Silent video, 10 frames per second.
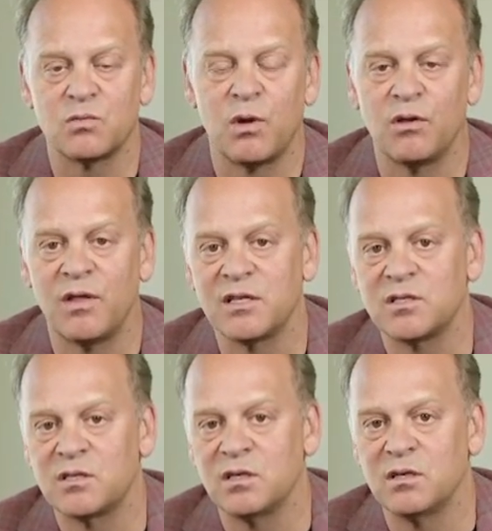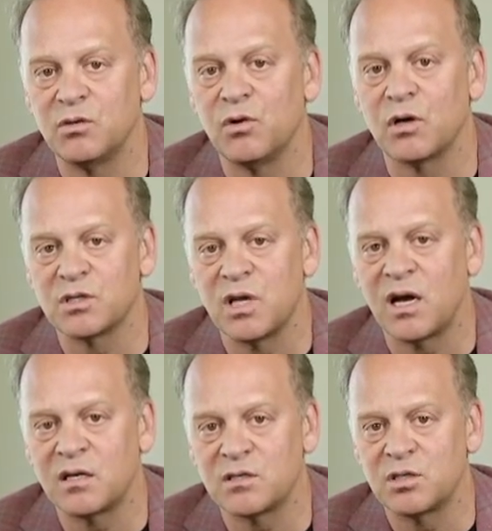whether that's the New York
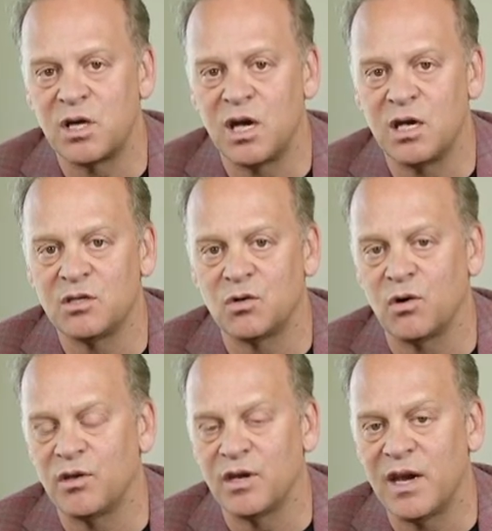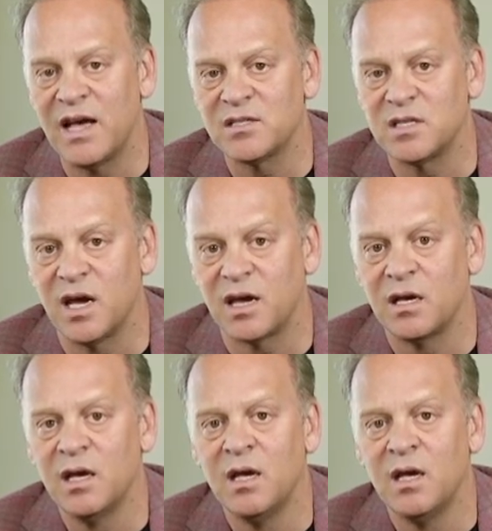Stock Exchange or the NASDAQ.